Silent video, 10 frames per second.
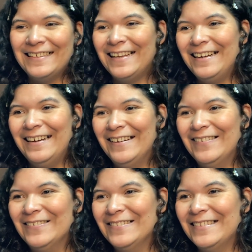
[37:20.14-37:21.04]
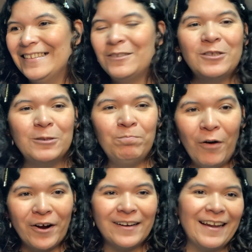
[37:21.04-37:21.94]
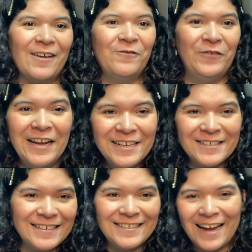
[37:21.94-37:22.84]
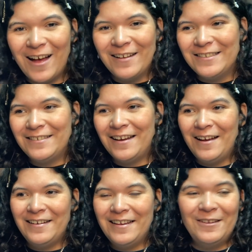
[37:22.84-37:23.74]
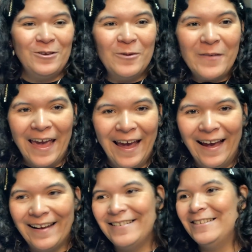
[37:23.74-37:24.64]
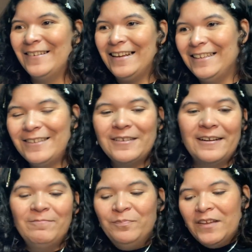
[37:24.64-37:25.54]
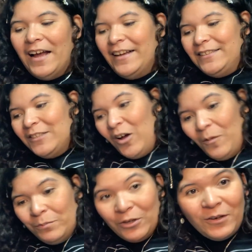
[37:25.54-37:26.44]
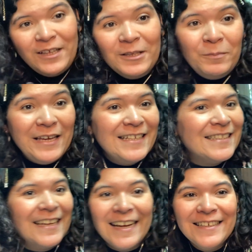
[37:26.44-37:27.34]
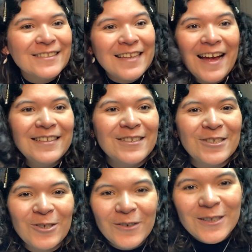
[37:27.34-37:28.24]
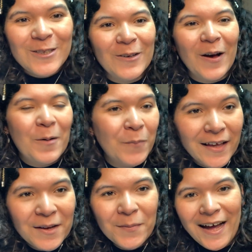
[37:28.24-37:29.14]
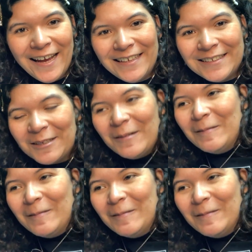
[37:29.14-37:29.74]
I don't know, little spark, like, finish it, Johnny, you can do it. I saw Beauty and the Beast, and I just had to show it to Mother Mice,